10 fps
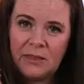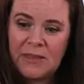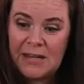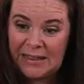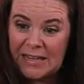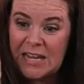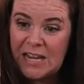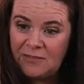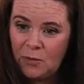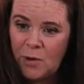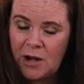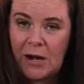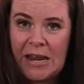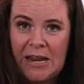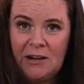then leave the water
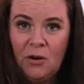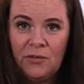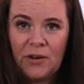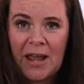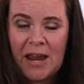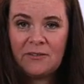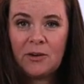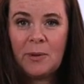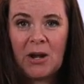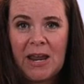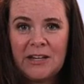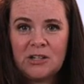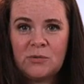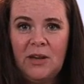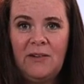in overnight for about 8
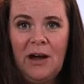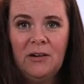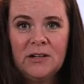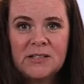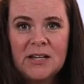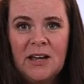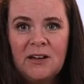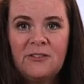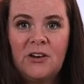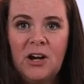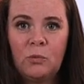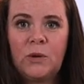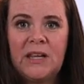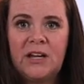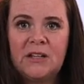to 12 hours for a
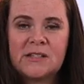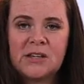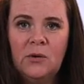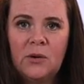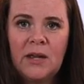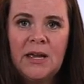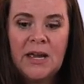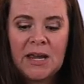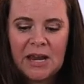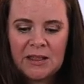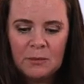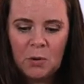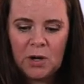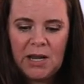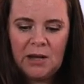really good soak. In the
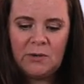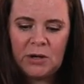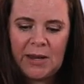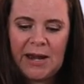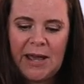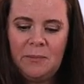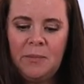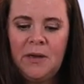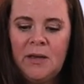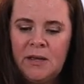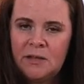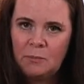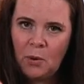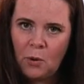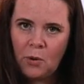morning, when you get up,
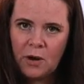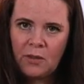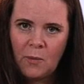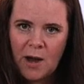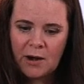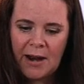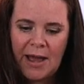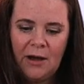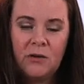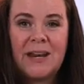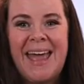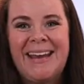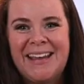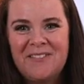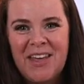pour the water out
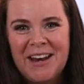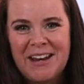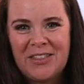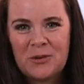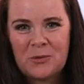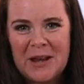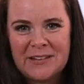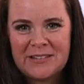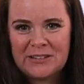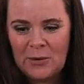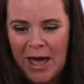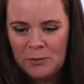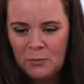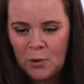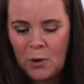and give that another rinse. So
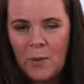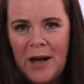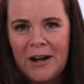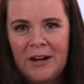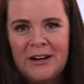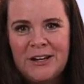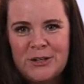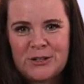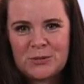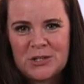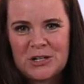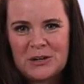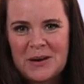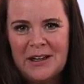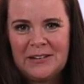add more water, swish it
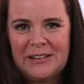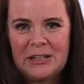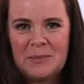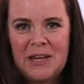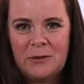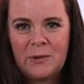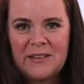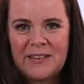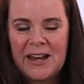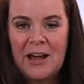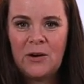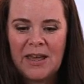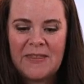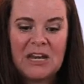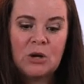around a little bit, rinse that out,
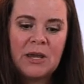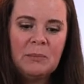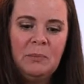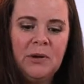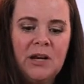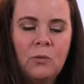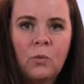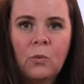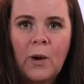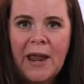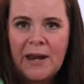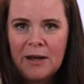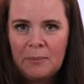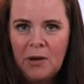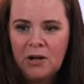and then you can put it right
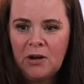up on